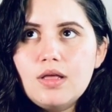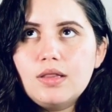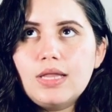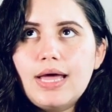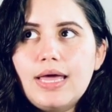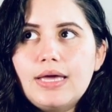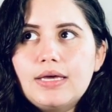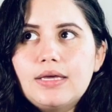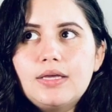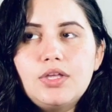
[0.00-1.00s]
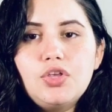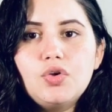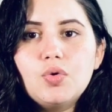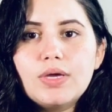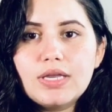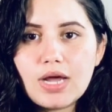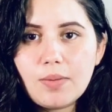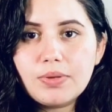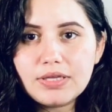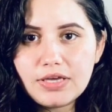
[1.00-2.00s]
Like, you cannot
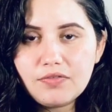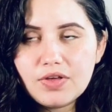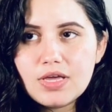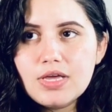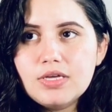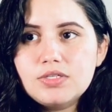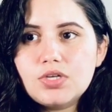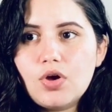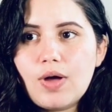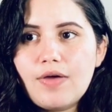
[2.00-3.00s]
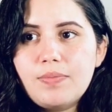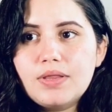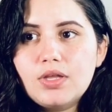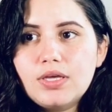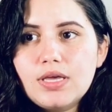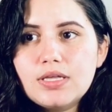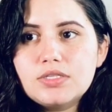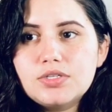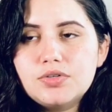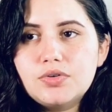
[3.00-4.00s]
believe. So I've been looking
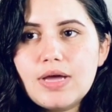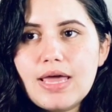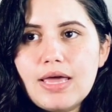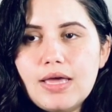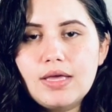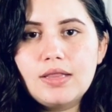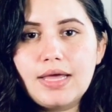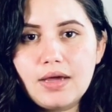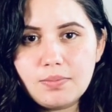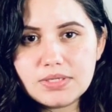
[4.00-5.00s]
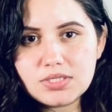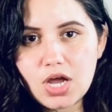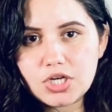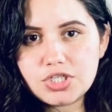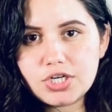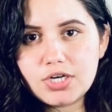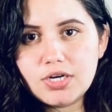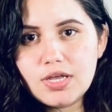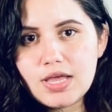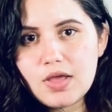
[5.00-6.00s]
into a like massager
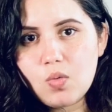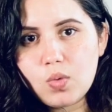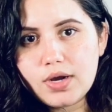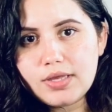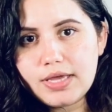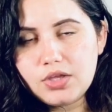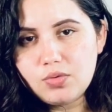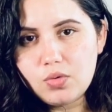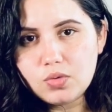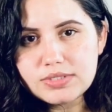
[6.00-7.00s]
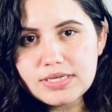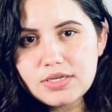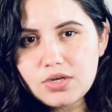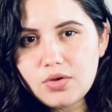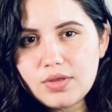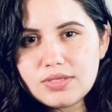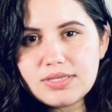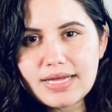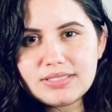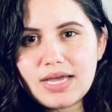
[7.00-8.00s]
where like you hold it, you know,
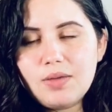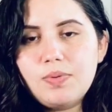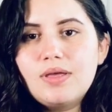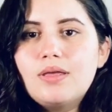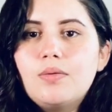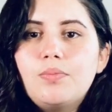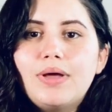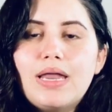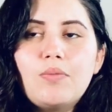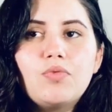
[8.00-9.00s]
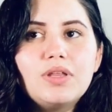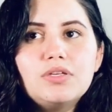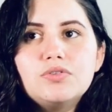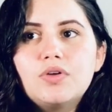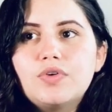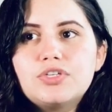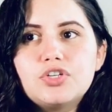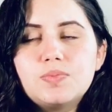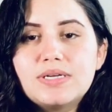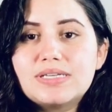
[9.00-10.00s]
that type. But I'm really doing
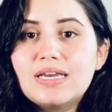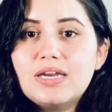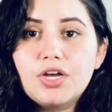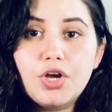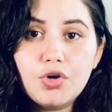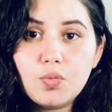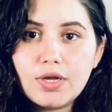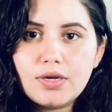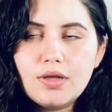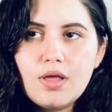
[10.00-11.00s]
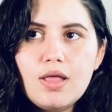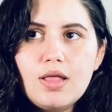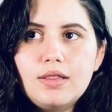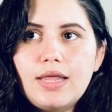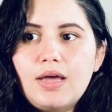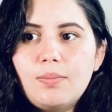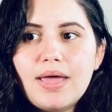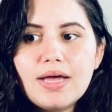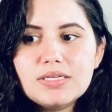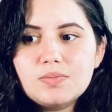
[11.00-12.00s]
research because I need a good one. Like, my
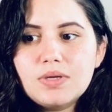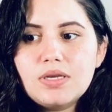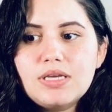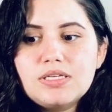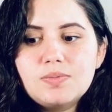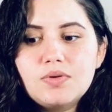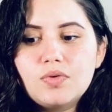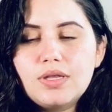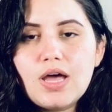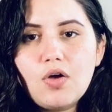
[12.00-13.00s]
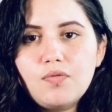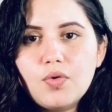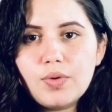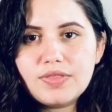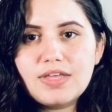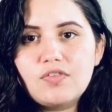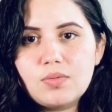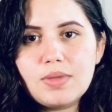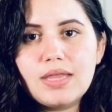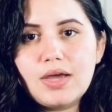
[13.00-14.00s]
husband, he's been really helpful with giving
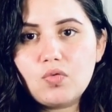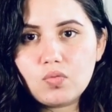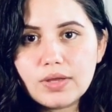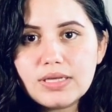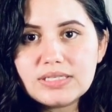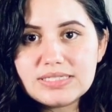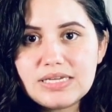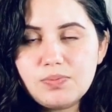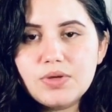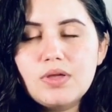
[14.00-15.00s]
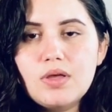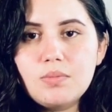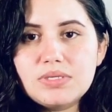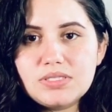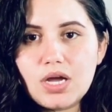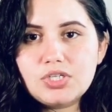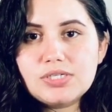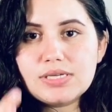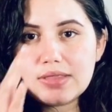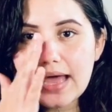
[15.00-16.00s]
me like really deep massages,
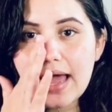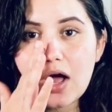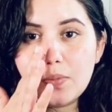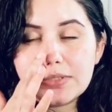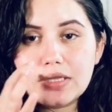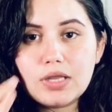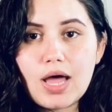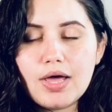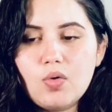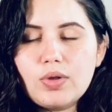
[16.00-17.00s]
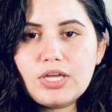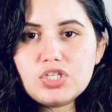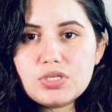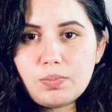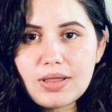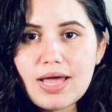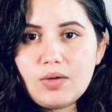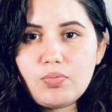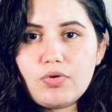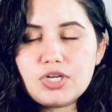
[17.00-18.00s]
and that helps a lot, or like just applying
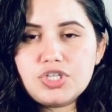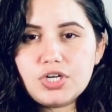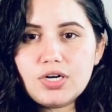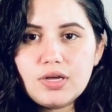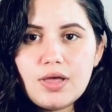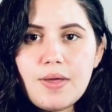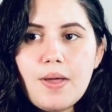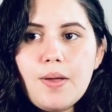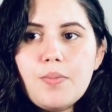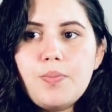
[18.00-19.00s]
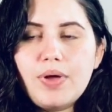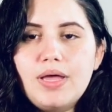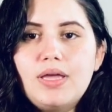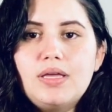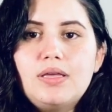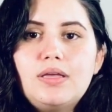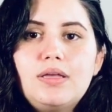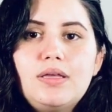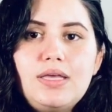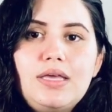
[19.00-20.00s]
pressure, but
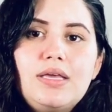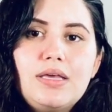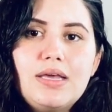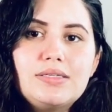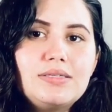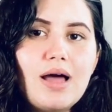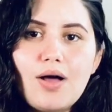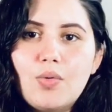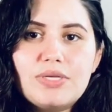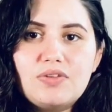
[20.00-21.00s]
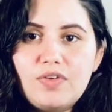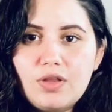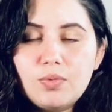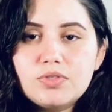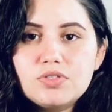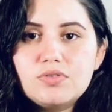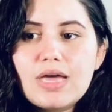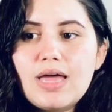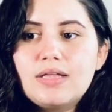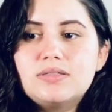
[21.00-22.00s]
he is not always available to do
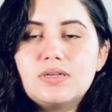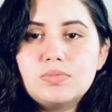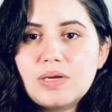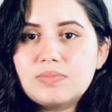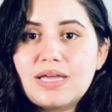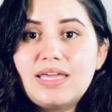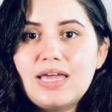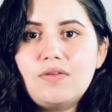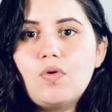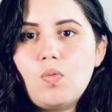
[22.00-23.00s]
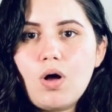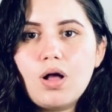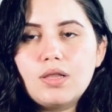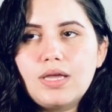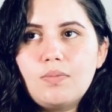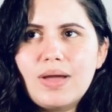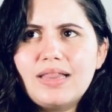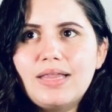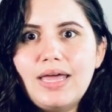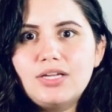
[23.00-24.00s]
that, and sometimes I can't even walk. Like, my
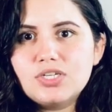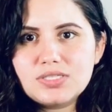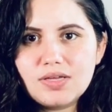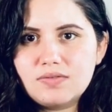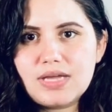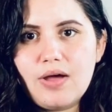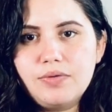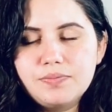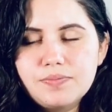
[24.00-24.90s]
leg just gives out.